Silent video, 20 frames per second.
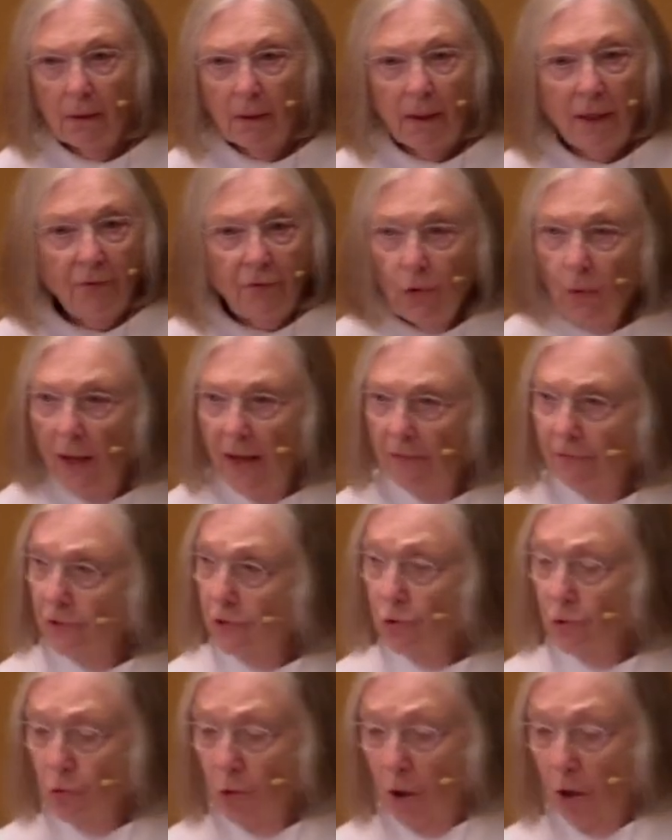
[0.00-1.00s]
If you have
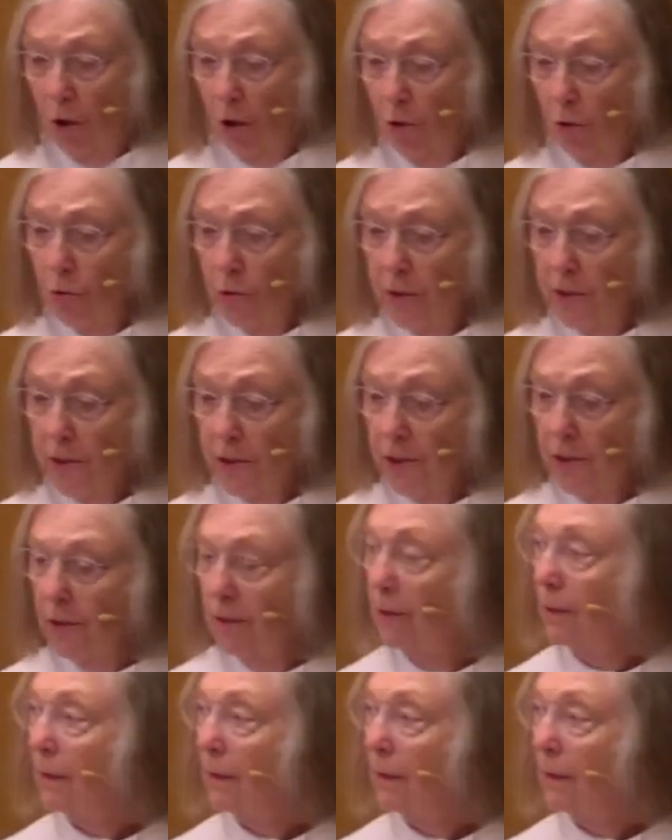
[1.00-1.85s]
2 coats,